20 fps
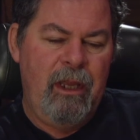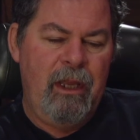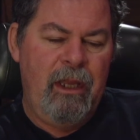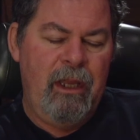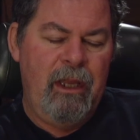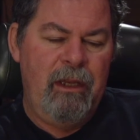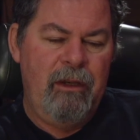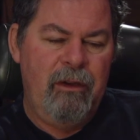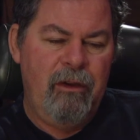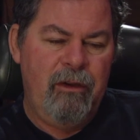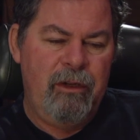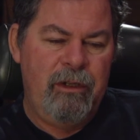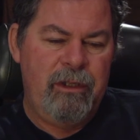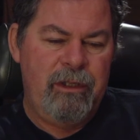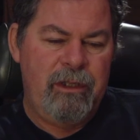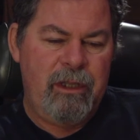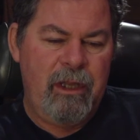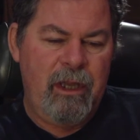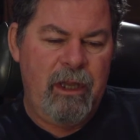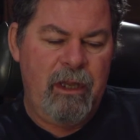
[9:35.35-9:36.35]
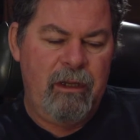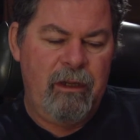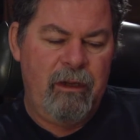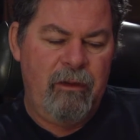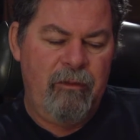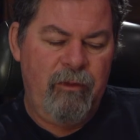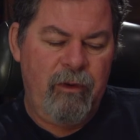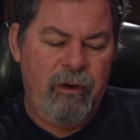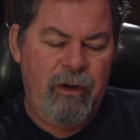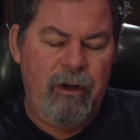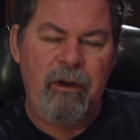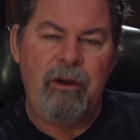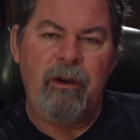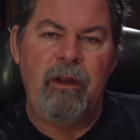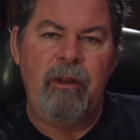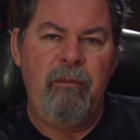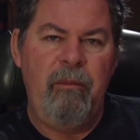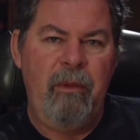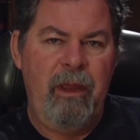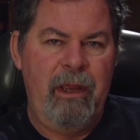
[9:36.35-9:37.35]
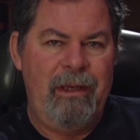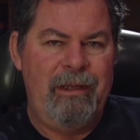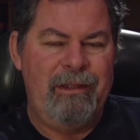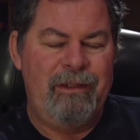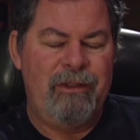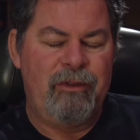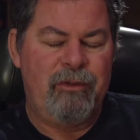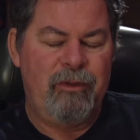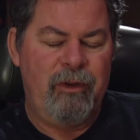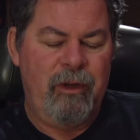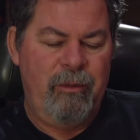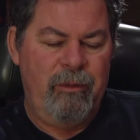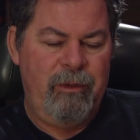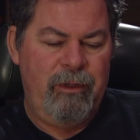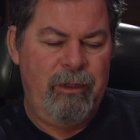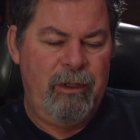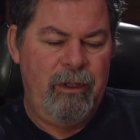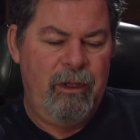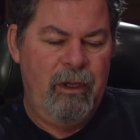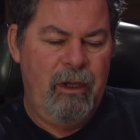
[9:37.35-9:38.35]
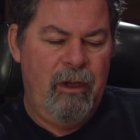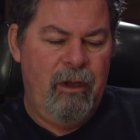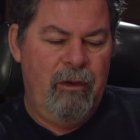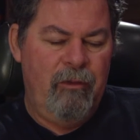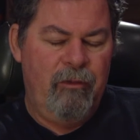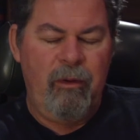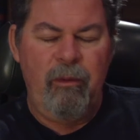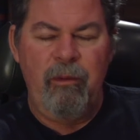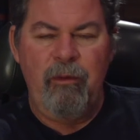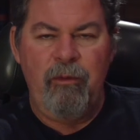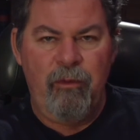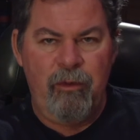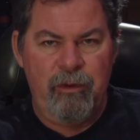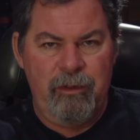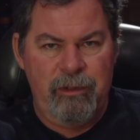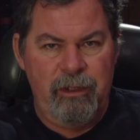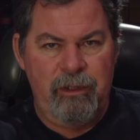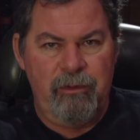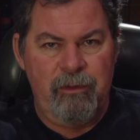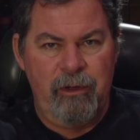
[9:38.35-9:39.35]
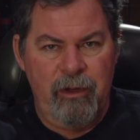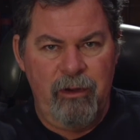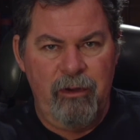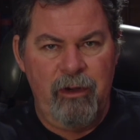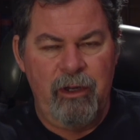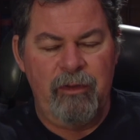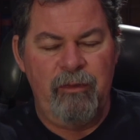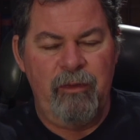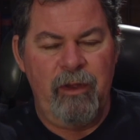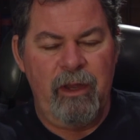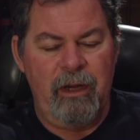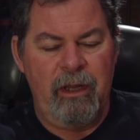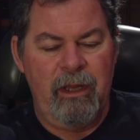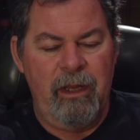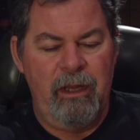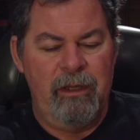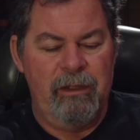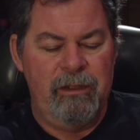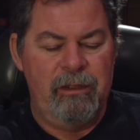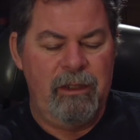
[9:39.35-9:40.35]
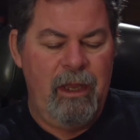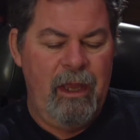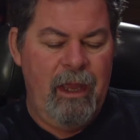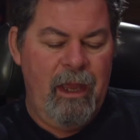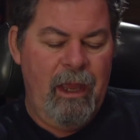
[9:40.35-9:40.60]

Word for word: He noticed that a very early manuscript from the 4th century Codex Vaticanus